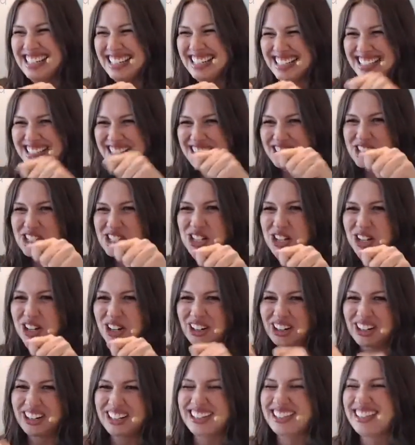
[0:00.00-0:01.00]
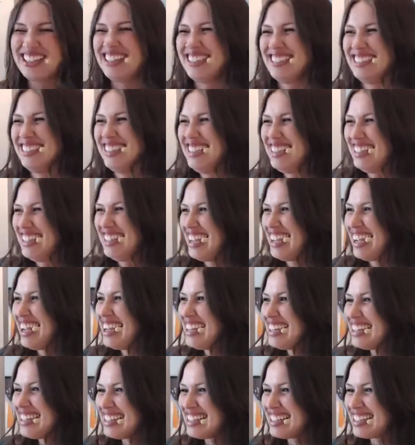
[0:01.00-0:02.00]
in a jar
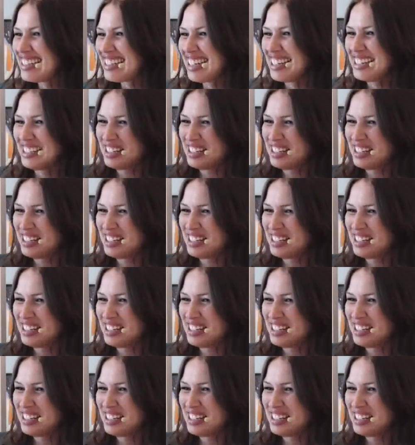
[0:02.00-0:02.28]
and